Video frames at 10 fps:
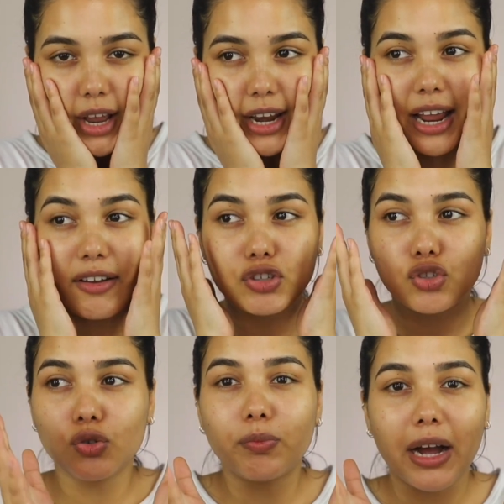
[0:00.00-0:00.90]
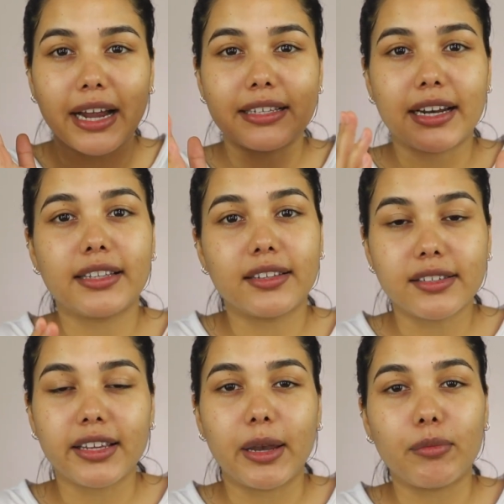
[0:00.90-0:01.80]
and have super hydrated
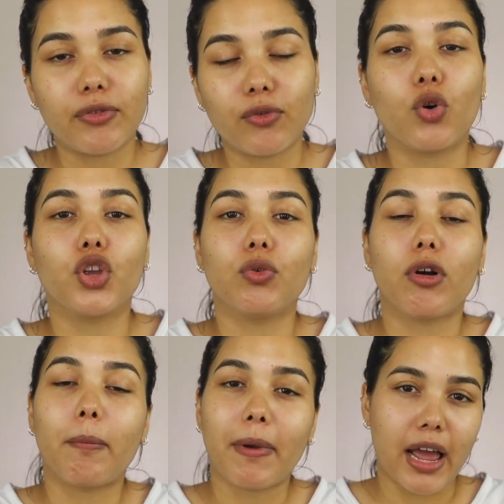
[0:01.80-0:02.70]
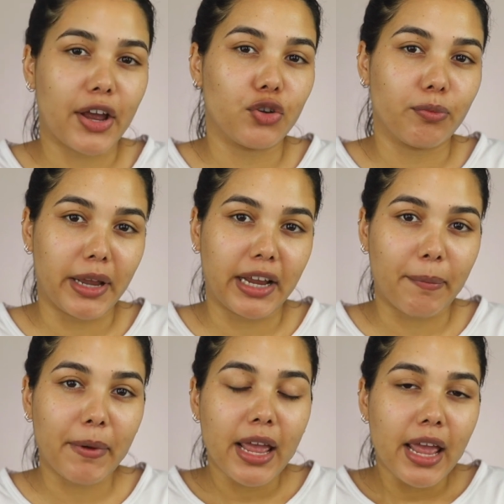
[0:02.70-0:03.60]
skin before you apply your makeup.